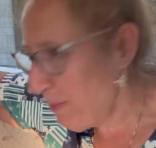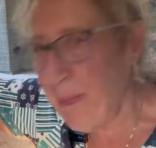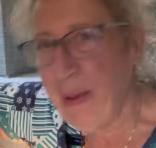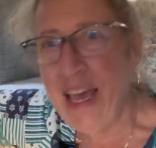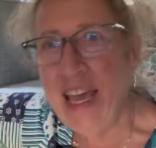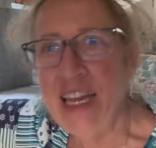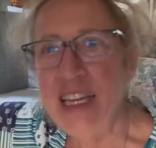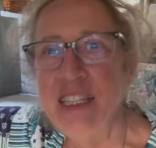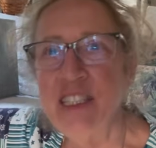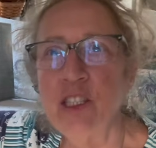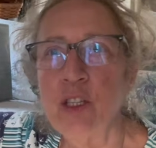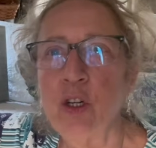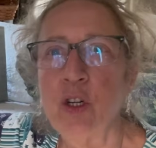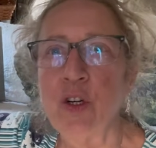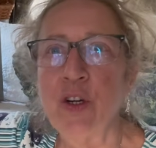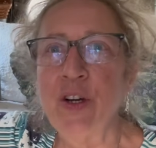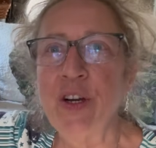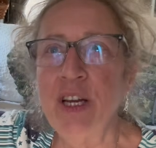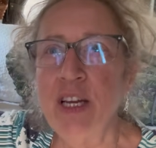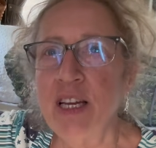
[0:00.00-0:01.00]
paint
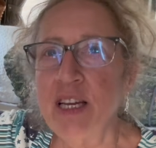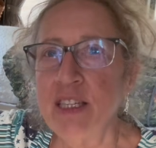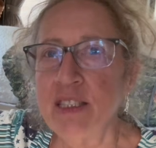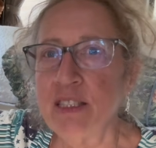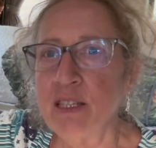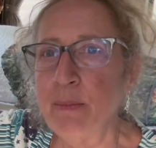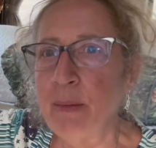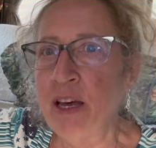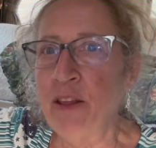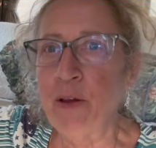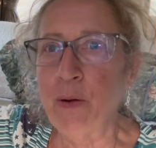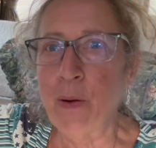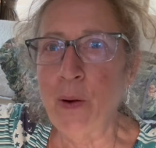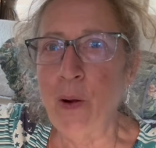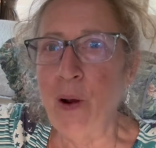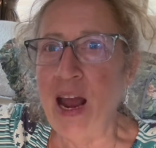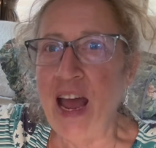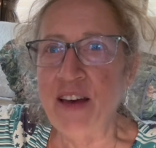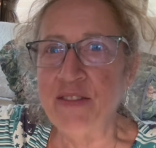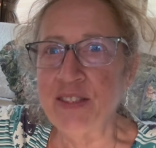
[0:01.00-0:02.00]
or some other
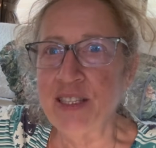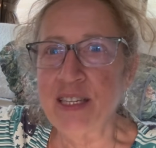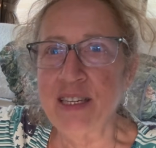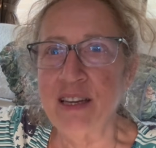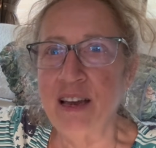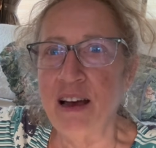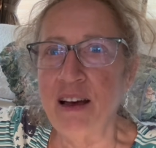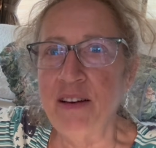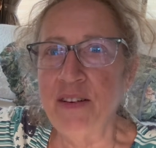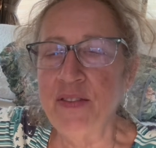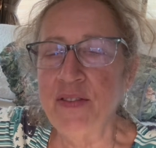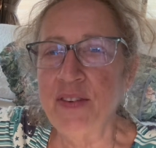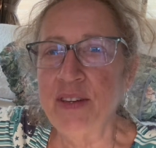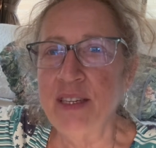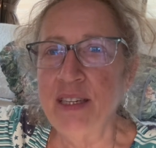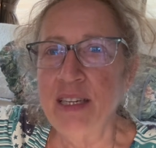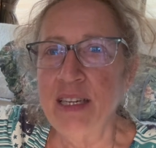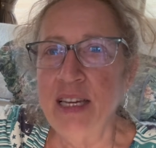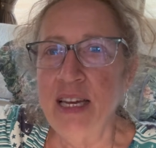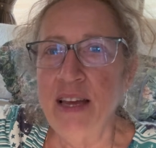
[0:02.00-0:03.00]
craft stuff
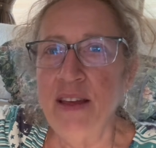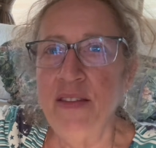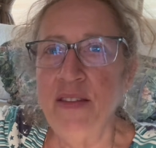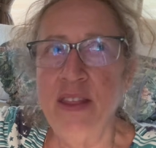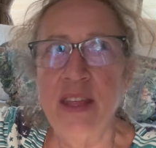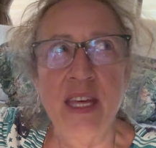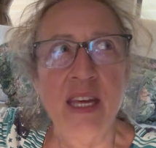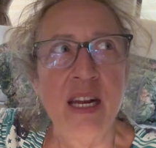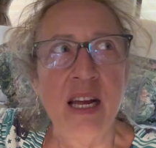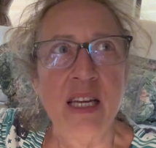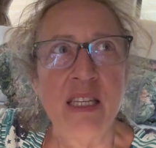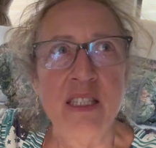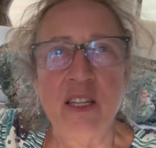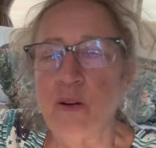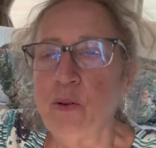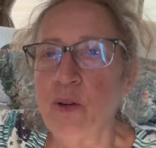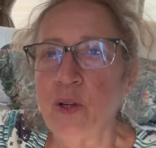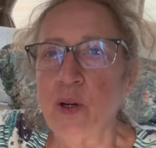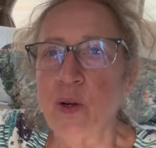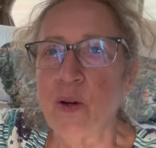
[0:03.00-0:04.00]
that I
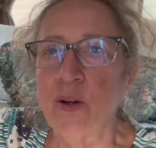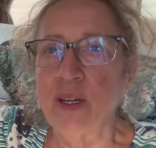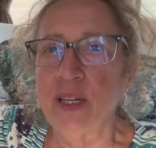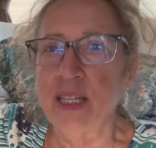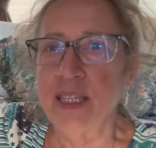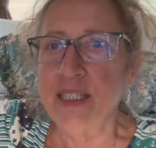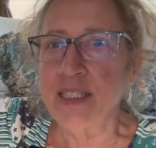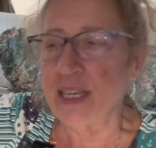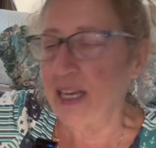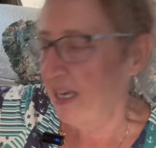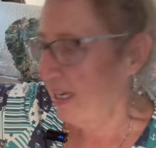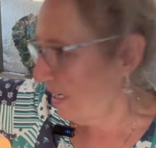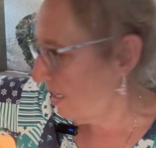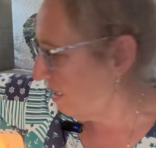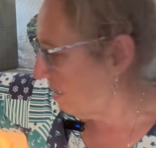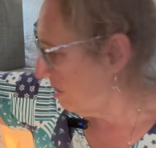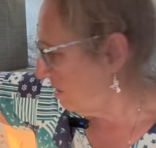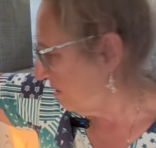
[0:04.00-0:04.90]
don't currently take